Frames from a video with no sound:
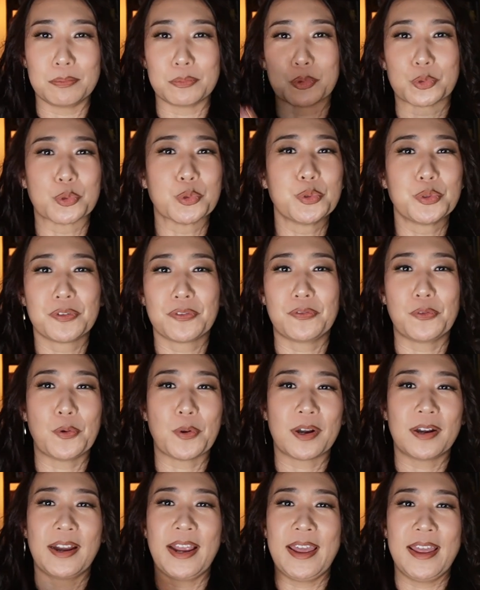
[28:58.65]
root
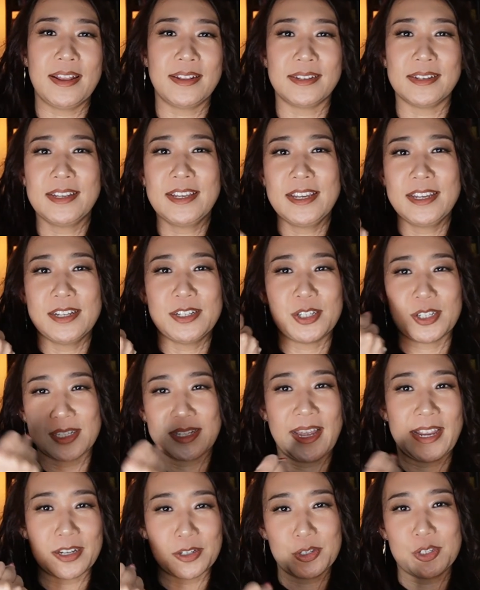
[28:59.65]
for and
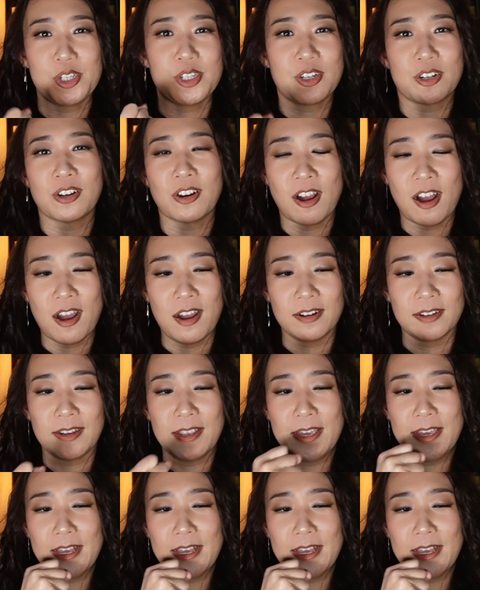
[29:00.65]
just like cheer on,